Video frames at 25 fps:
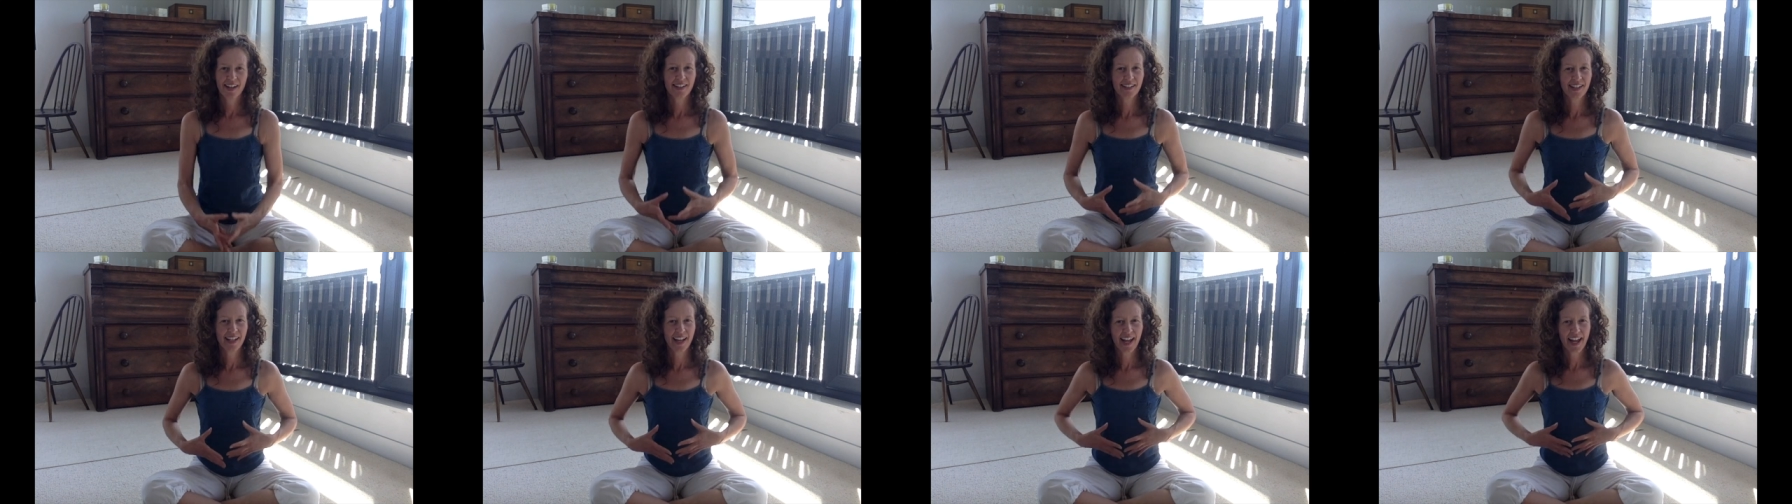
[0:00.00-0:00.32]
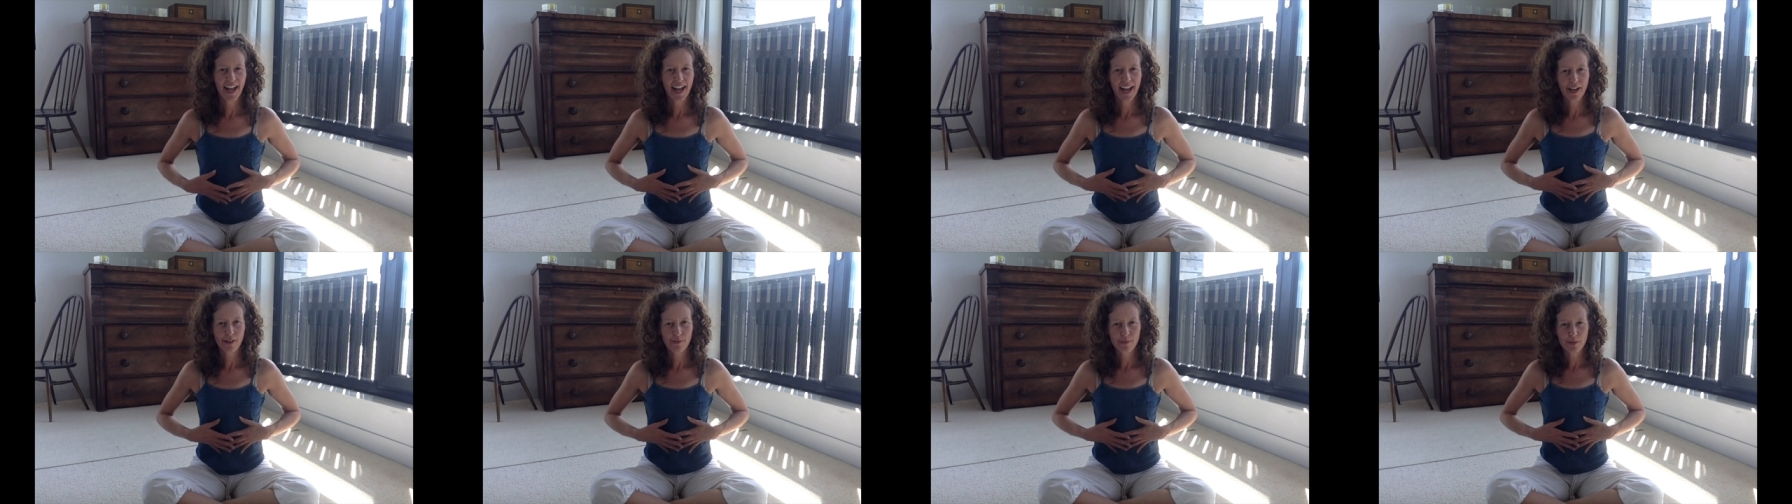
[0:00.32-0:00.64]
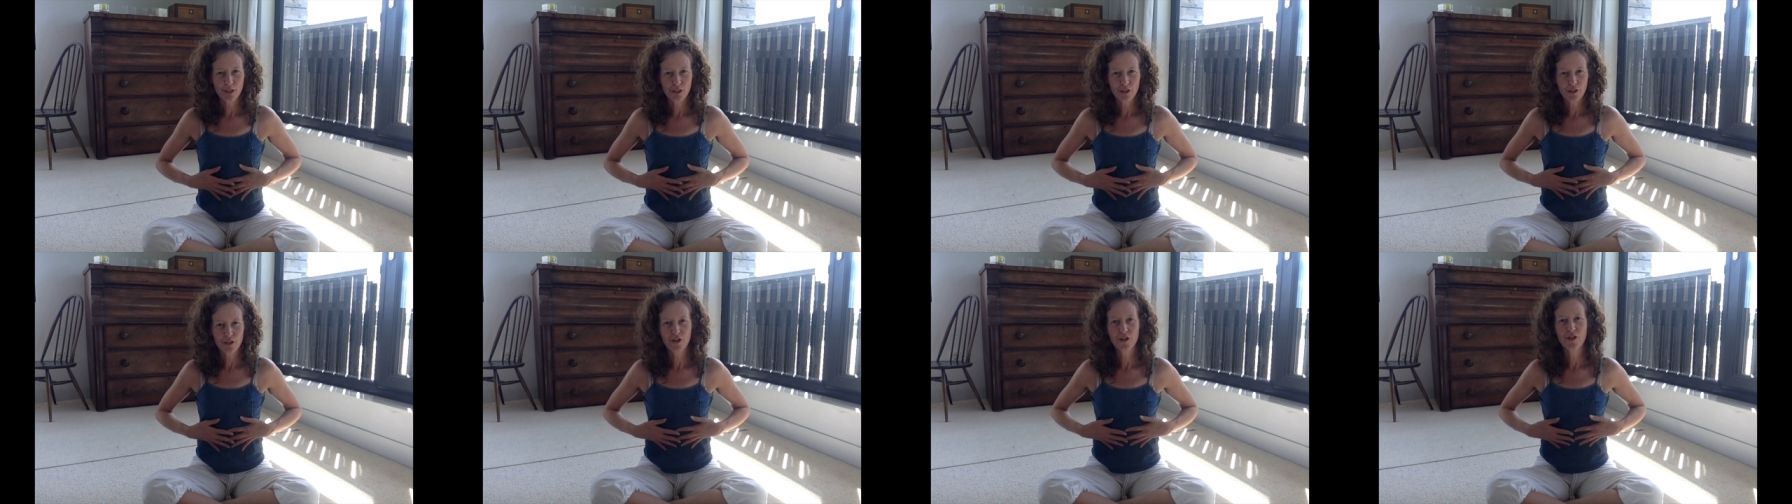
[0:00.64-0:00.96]
that
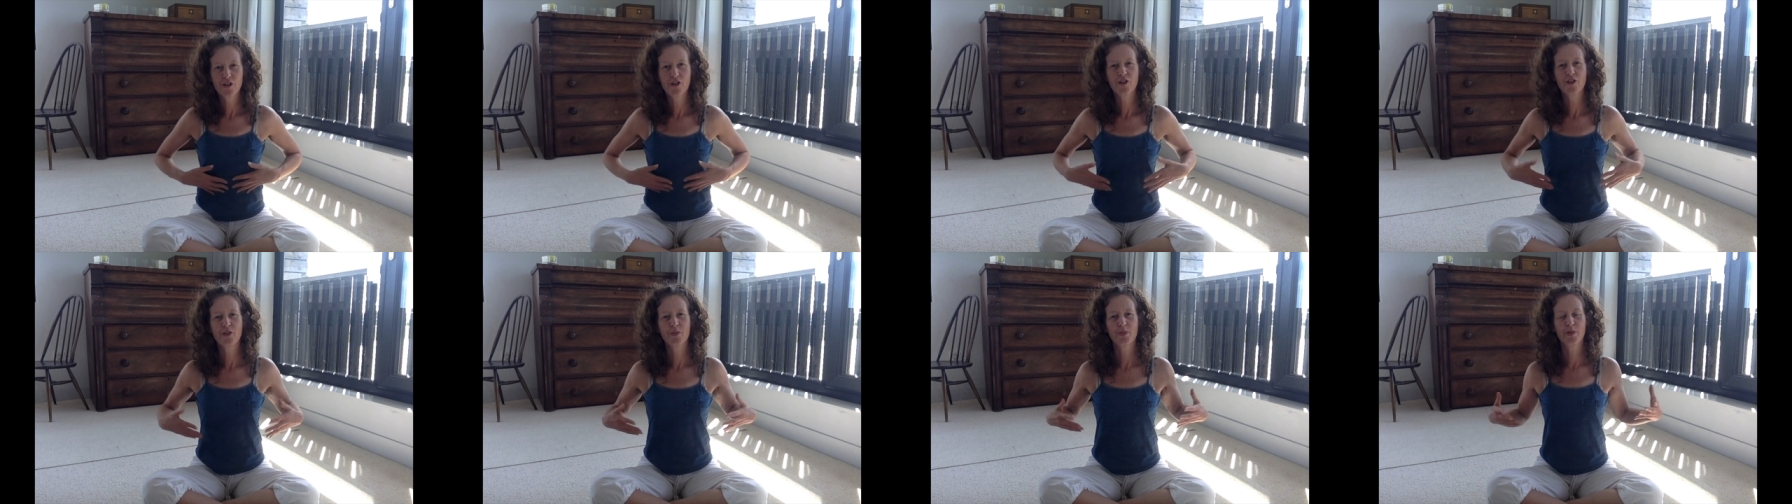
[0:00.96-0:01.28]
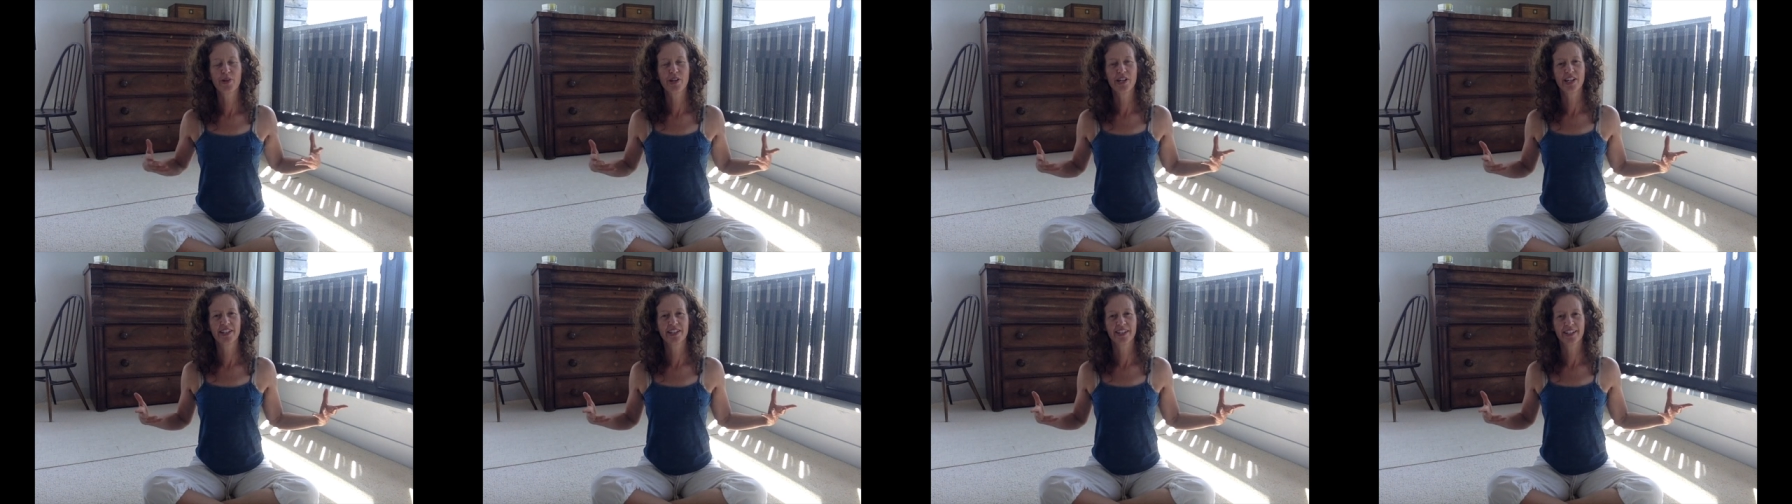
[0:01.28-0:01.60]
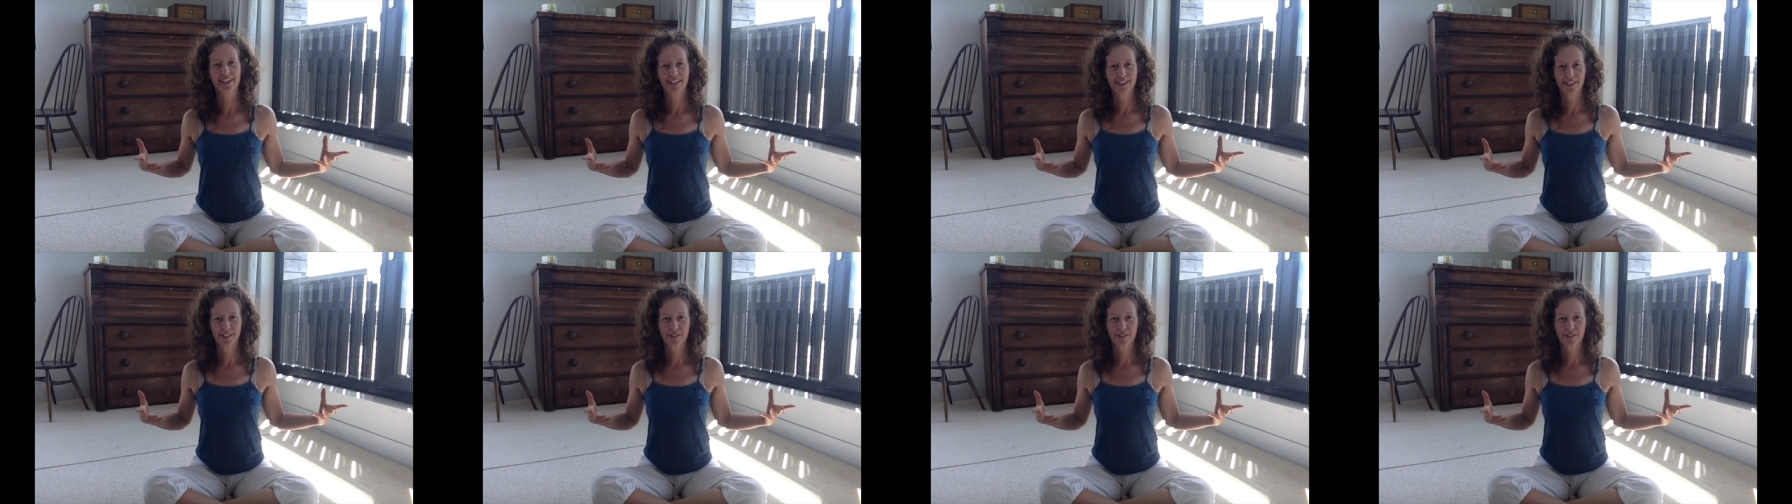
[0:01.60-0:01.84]
helps your breathing